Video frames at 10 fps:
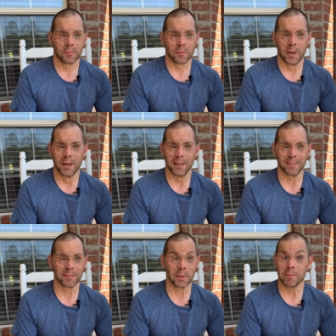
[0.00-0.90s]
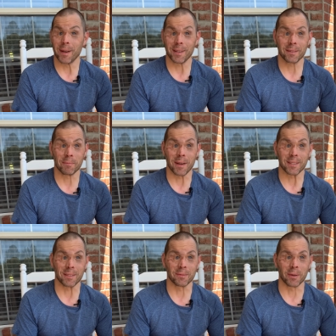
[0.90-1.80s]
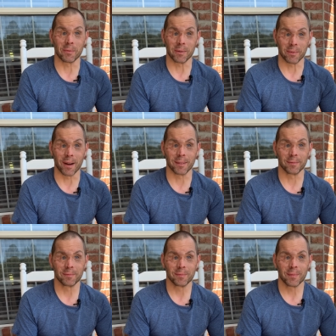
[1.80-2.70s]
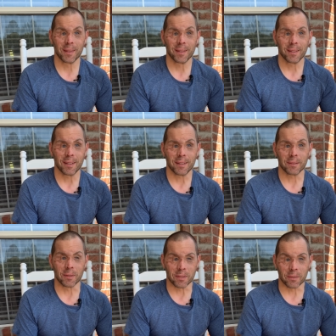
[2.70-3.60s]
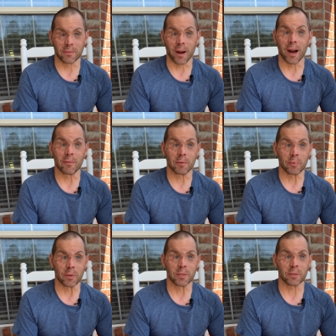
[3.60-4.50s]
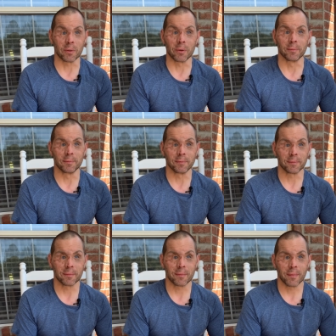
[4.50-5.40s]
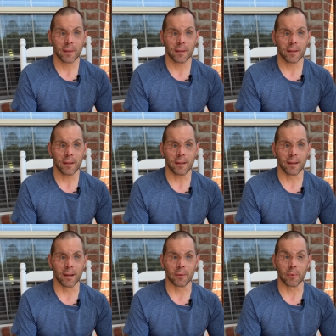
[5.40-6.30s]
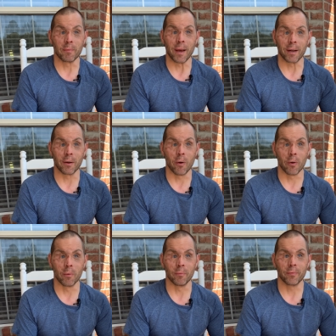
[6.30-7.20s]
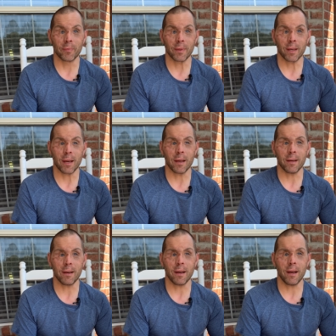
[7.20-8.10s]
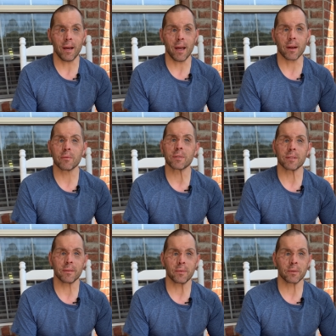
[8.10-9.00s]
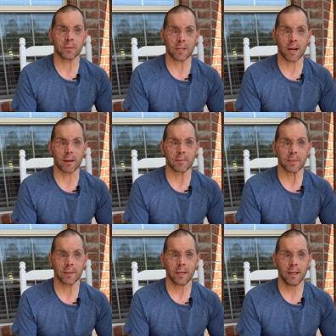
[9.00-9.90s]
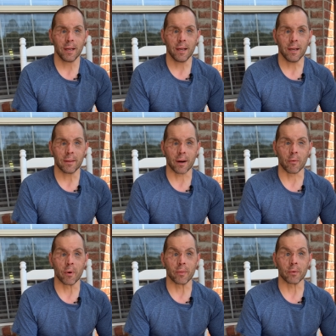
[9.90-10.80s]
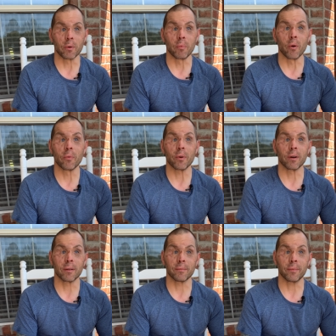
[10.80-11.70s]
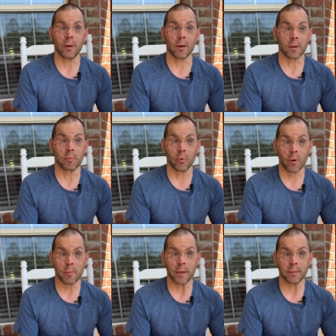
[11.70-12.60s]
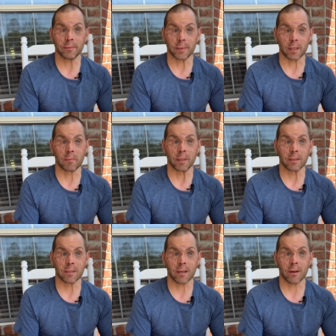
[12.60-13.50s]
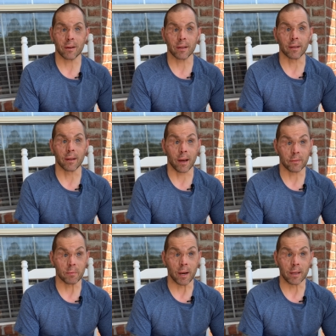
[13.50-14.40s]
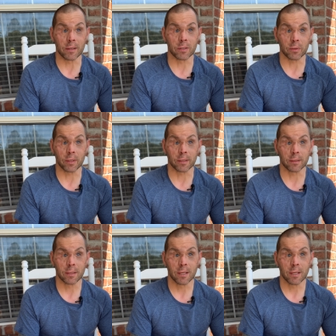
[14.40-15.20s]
But we make the best of what we've got. We survived, we pushed through, and we made it home. And it was the difficult times that I went through, both uh, on deployment in the military and after my injury.